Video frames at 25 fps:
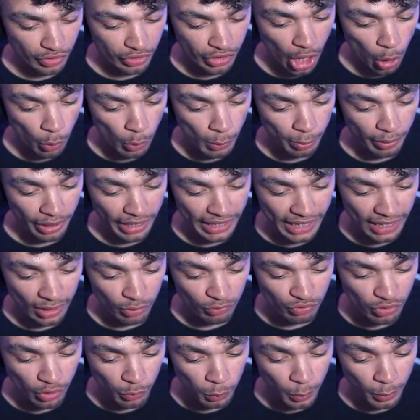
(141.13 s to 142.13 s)
No, we're putting a
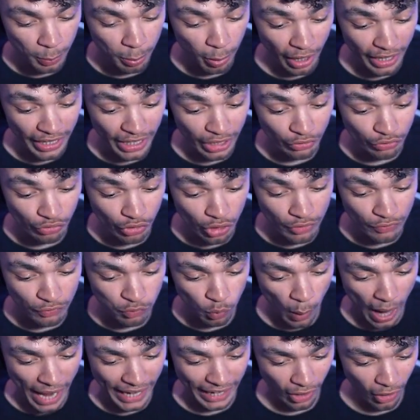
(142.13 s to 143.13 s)
we're putting a roof
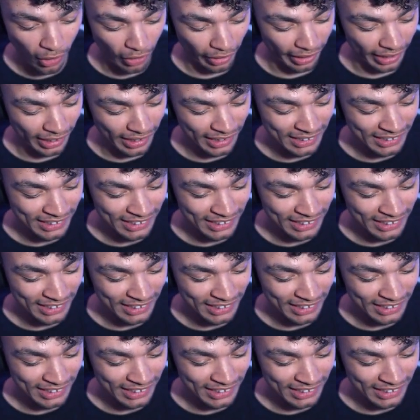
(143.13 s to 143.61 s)
wang on.